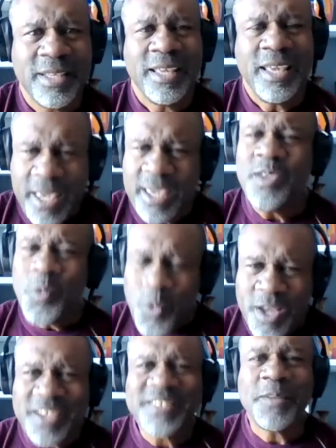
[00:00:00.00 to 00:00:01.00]
He
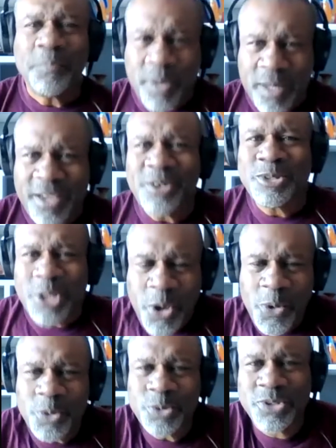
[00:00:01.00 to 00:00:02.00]
was a players
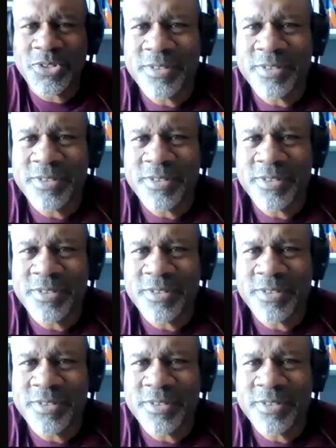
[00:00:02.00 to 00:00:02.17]
coach.